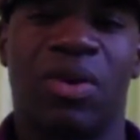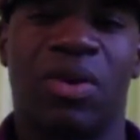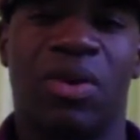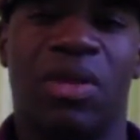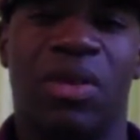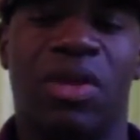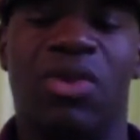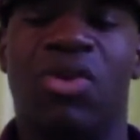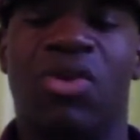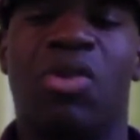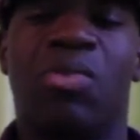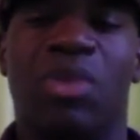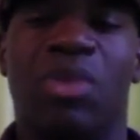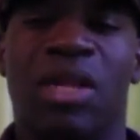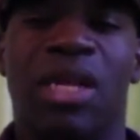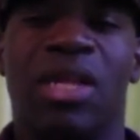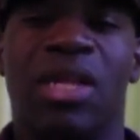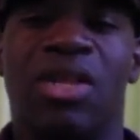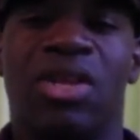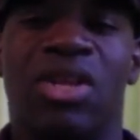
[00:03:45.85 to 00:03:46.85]
or the
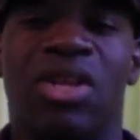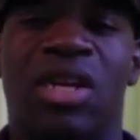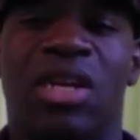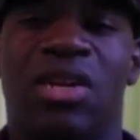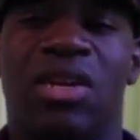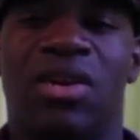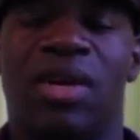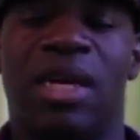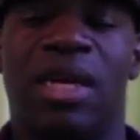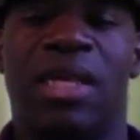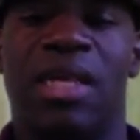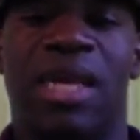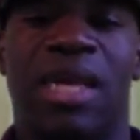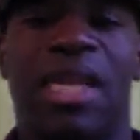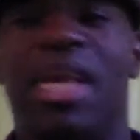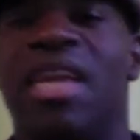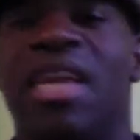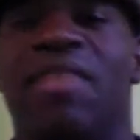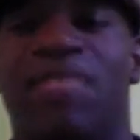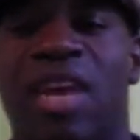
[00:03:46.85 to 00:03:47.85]
normal English teacher is a
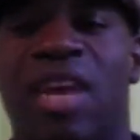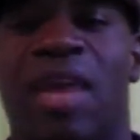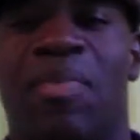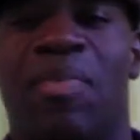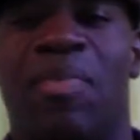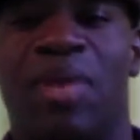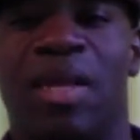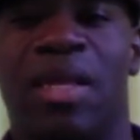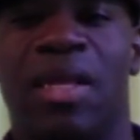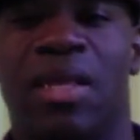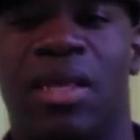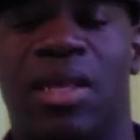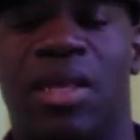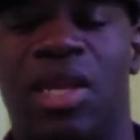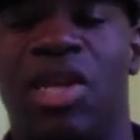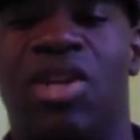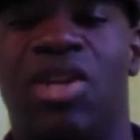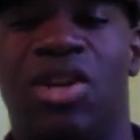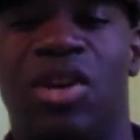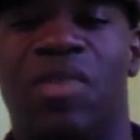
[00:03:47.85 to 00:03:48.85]
native Japanese
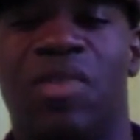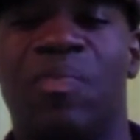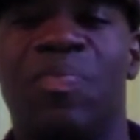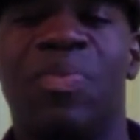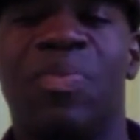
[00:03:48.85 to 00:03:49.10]
teacher.